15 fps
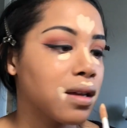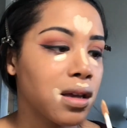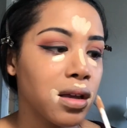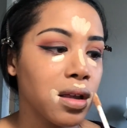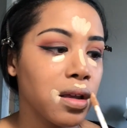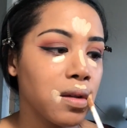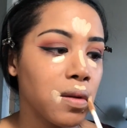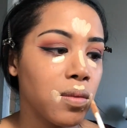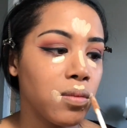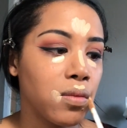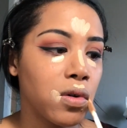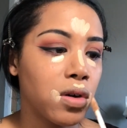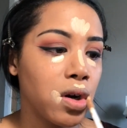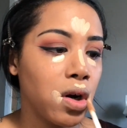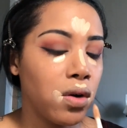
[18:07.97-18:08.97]
I like the
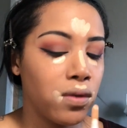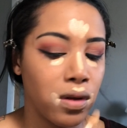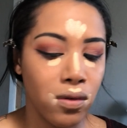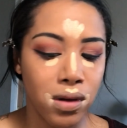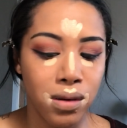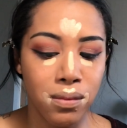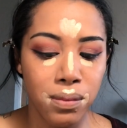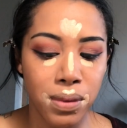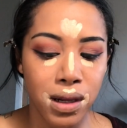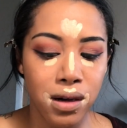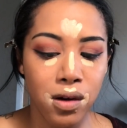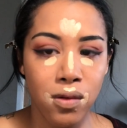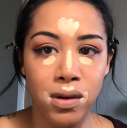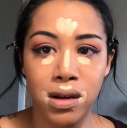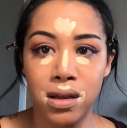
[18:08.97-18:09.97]
Morphe one better
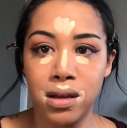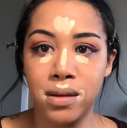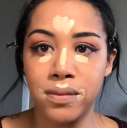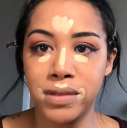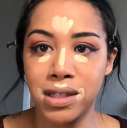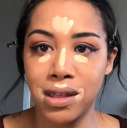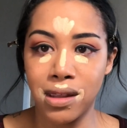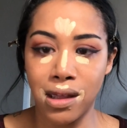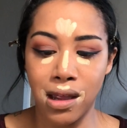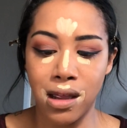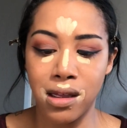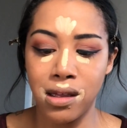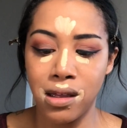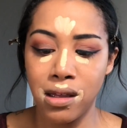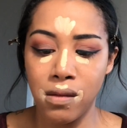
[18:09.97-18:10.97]
when it comes to that.
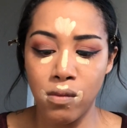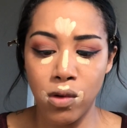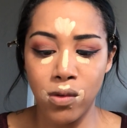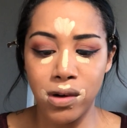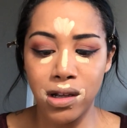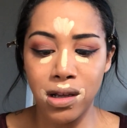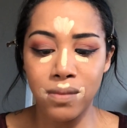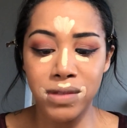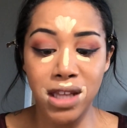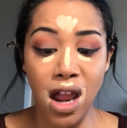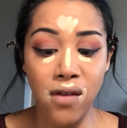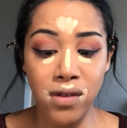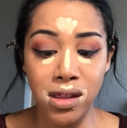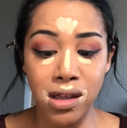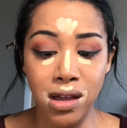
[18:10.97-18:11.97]
But when it comes to
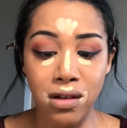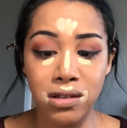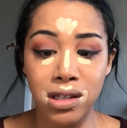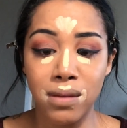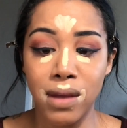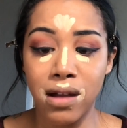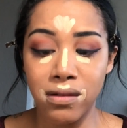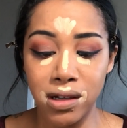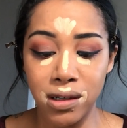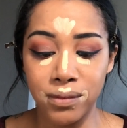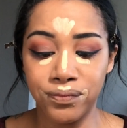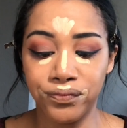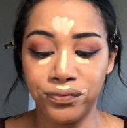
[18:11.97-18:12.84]
everything else about it,